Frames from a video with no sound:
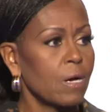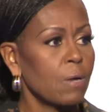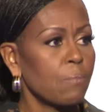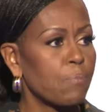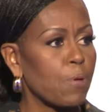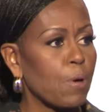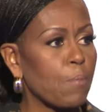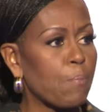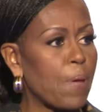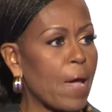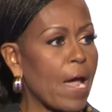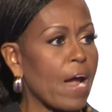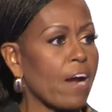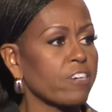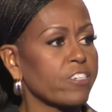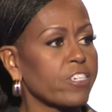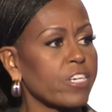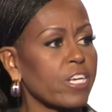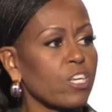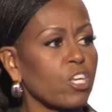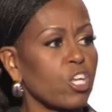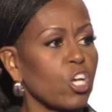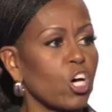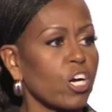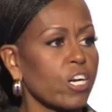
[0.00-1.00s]
prepared to
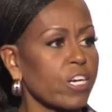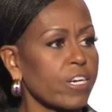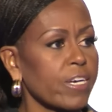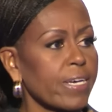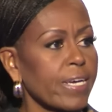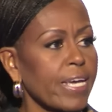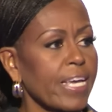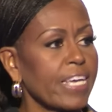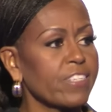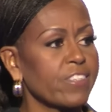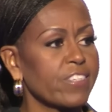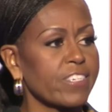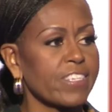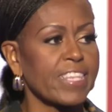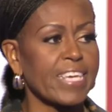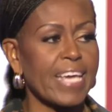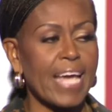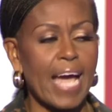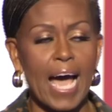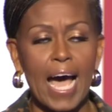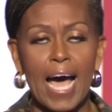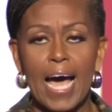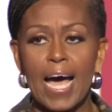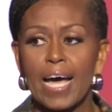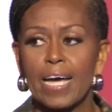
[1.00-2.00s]
look into the
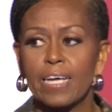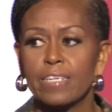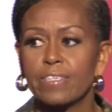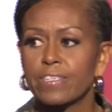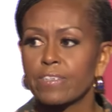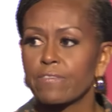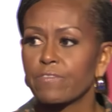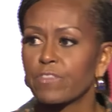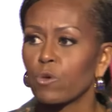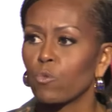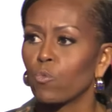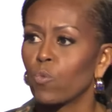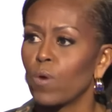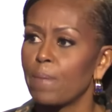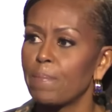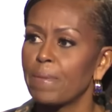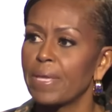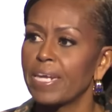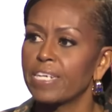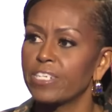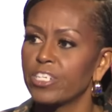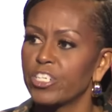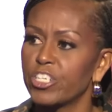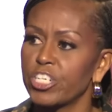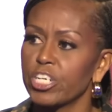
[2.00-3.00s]
eyes of the
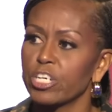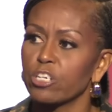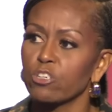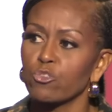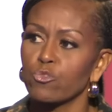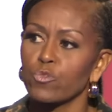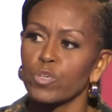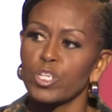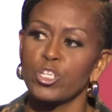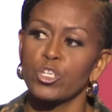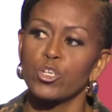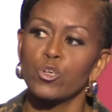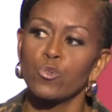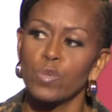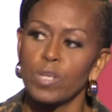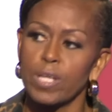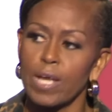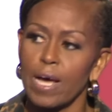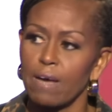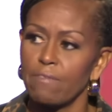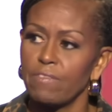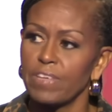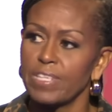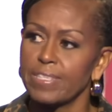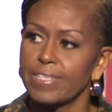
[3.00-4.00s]
women and children you
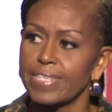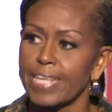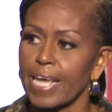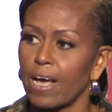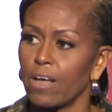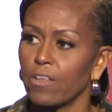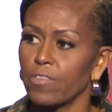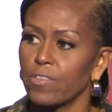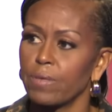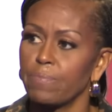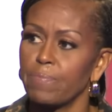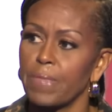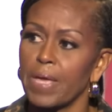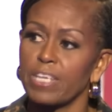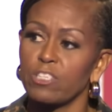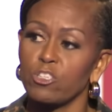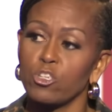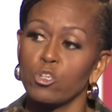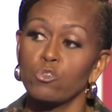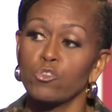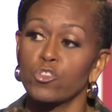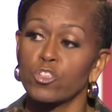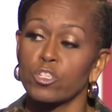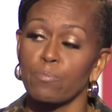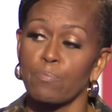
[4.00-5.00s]
love and tell them that
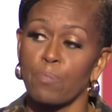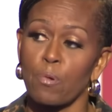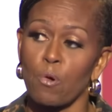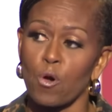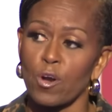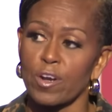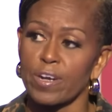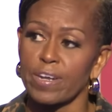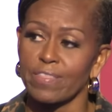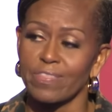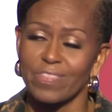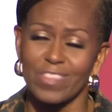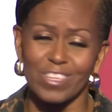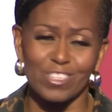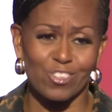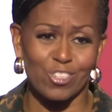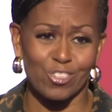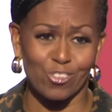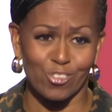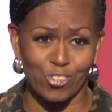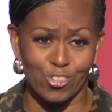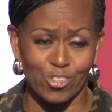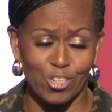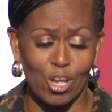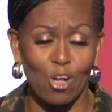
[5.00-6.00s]
you supported this
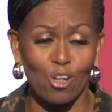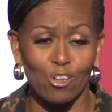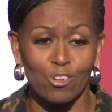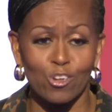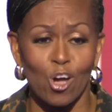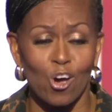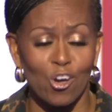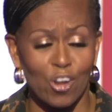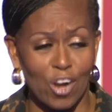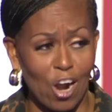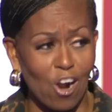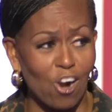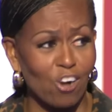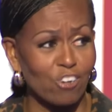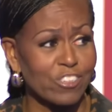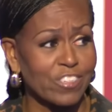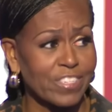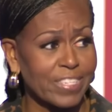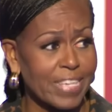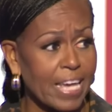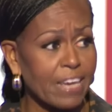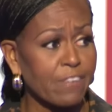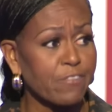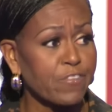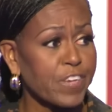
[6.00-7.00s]
assault on our
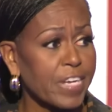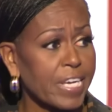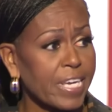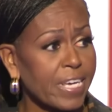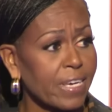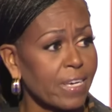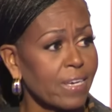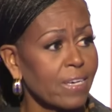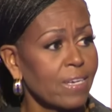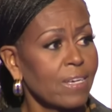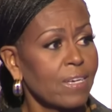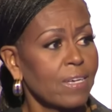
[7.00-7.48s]
safety?